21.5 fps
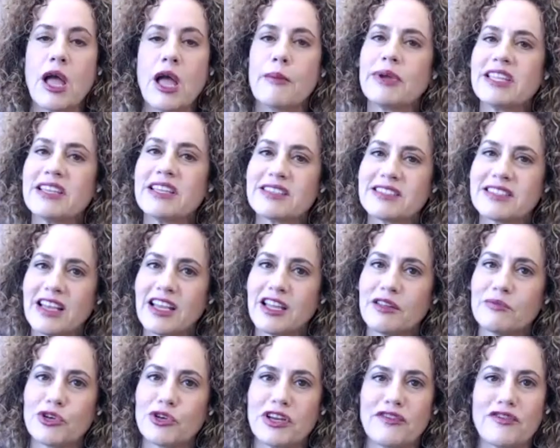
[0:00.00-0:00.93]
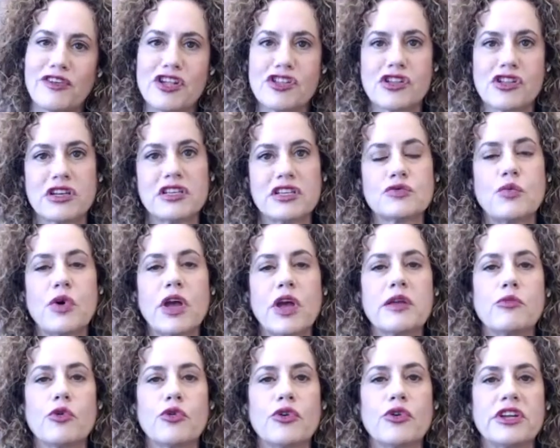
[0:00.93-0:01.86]
But the second motivation is way
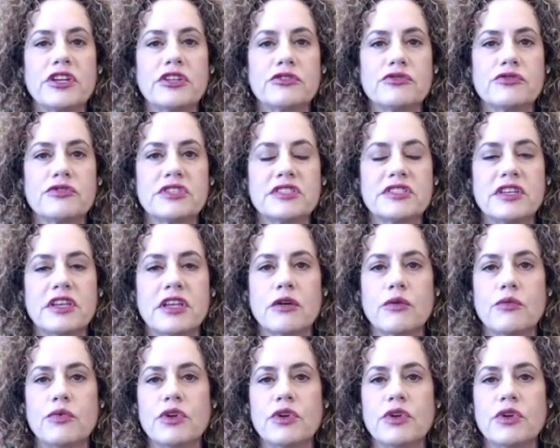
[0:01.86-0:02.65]
more interesting.